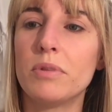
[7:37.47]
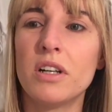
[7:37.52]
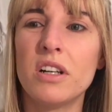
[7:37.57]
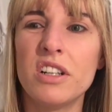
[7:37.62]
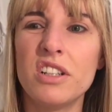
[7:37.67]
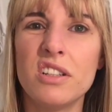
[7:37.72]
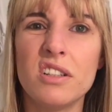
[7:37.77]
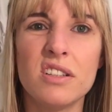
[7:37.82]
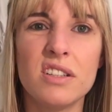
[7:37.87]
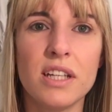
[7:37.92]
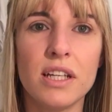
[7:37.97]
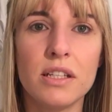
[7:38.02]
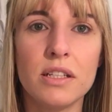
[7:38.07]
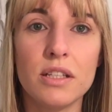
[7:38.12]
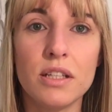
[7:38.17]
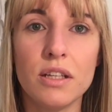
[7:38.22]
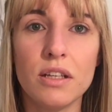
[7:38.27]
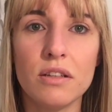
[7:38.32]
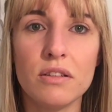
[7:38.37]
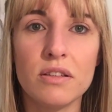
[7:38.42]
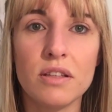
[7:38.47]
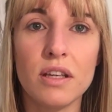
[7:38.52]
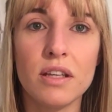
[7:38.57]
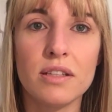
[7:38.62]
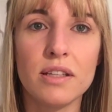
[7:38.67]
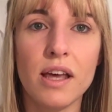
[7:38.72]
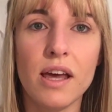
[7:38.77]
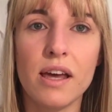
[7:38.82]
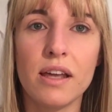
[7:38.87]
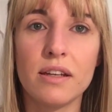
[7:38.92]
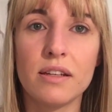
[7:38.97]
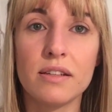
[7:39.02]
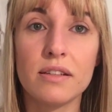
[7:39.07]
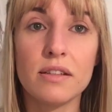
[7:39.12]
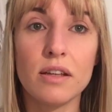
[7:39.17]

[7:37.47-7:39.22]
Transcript: but I just tend to use this end.